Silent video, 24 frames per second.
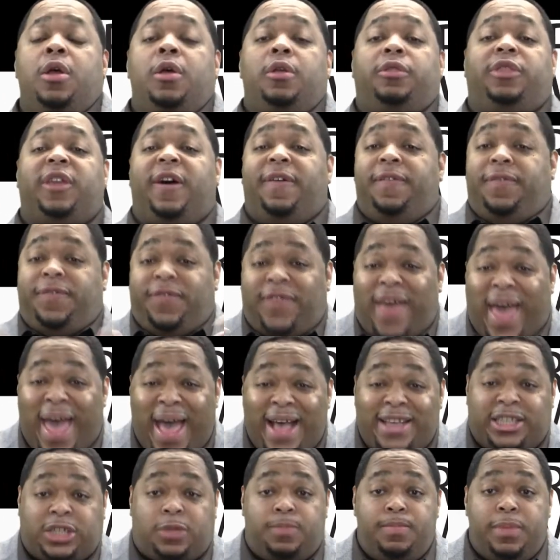the
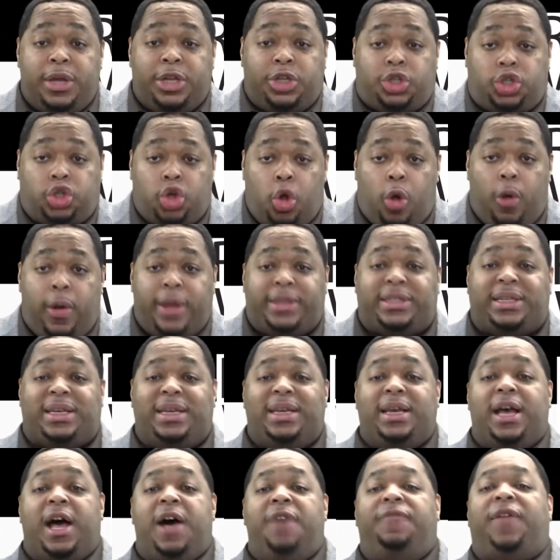vast
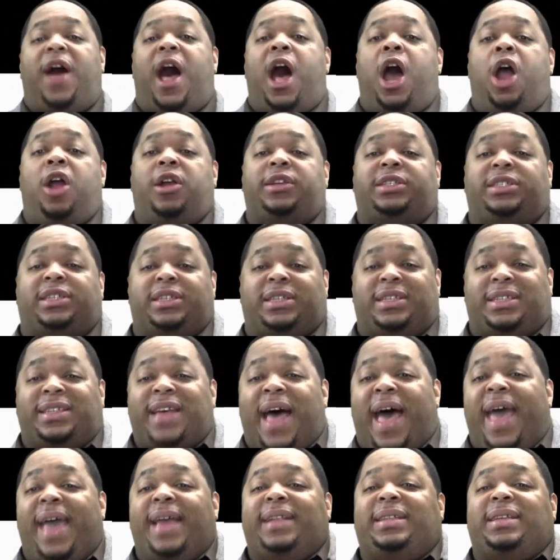majority of our
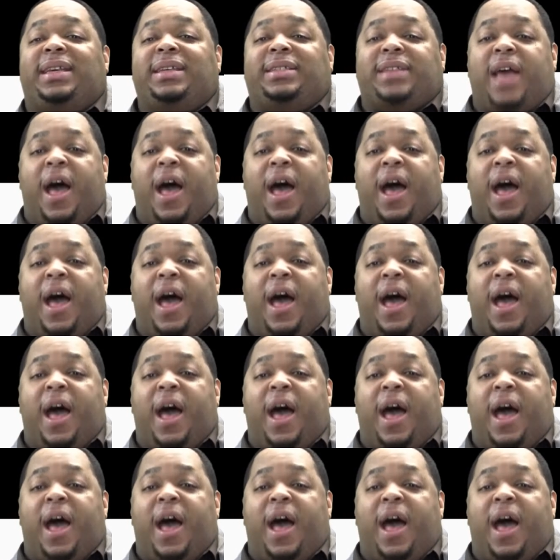society's